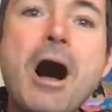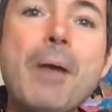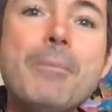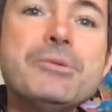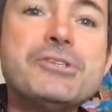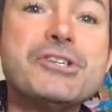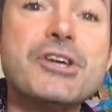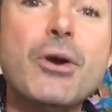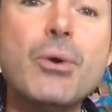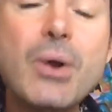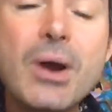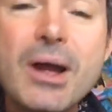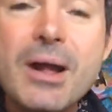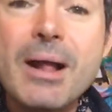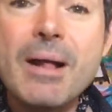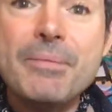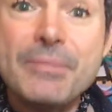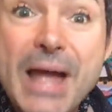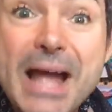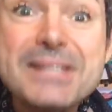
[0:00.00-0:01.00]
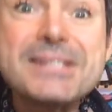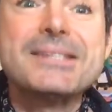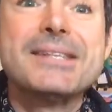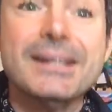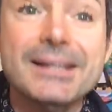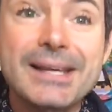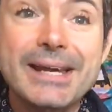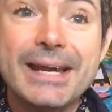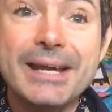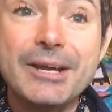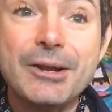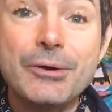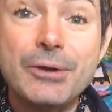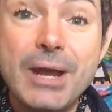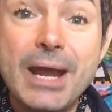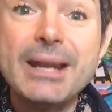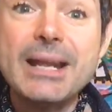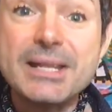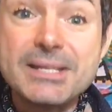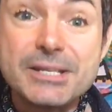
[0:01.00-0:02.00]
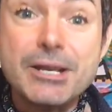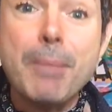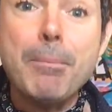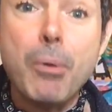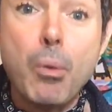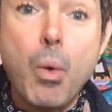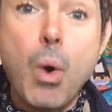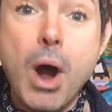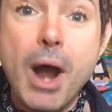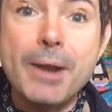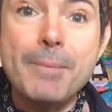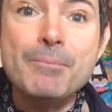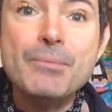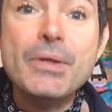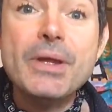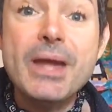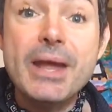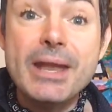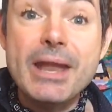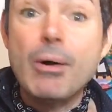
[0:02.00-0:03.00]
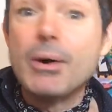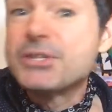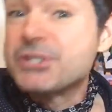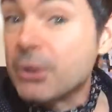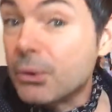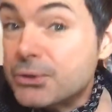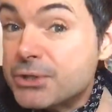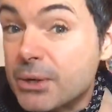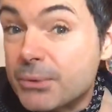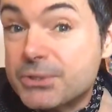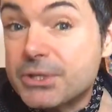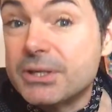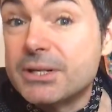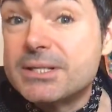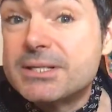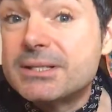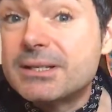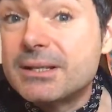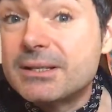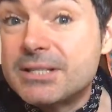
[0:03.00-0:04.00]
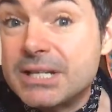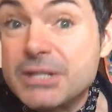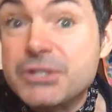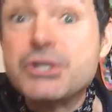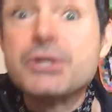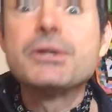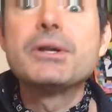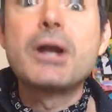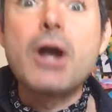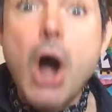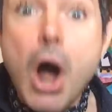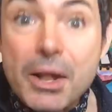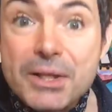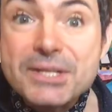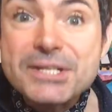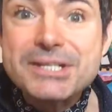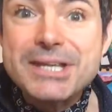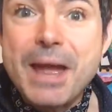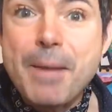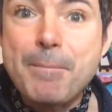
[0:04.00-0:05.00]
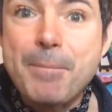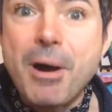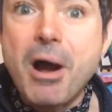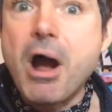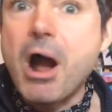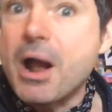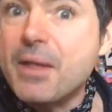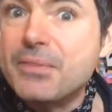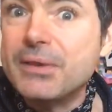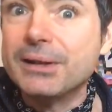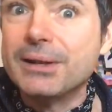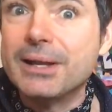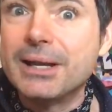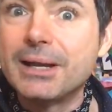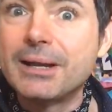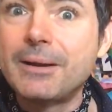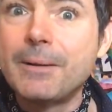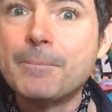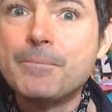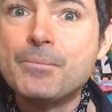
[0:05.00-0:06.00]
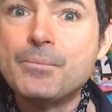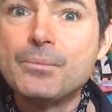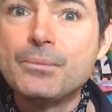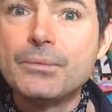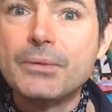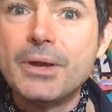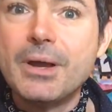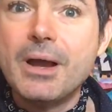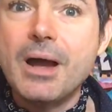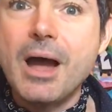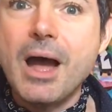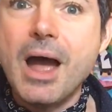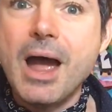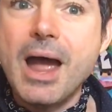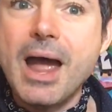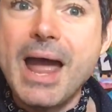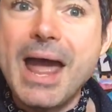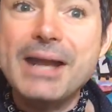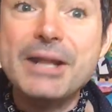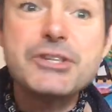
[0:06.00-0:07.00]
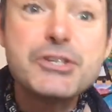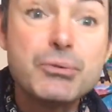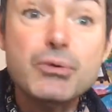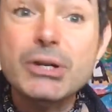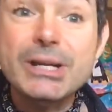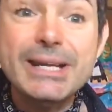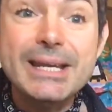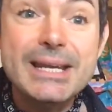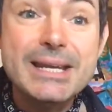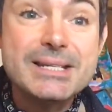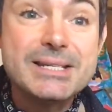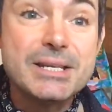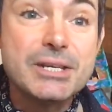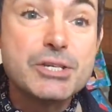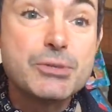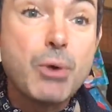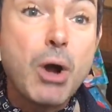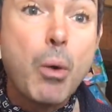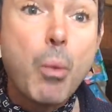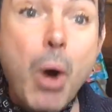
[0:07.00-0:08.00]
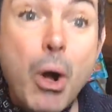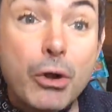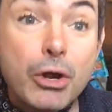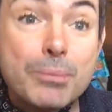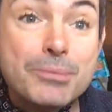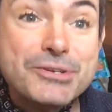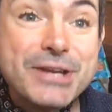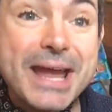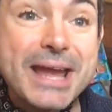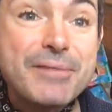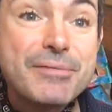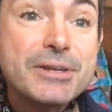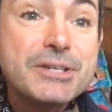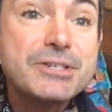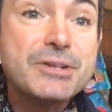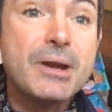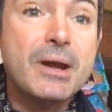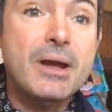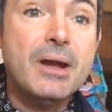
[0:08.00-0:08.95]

So that's the lick, okay? That's number one. Now I told you I was gonna teach you the concept behind the lick, and it's really easy as well. Welcome, David.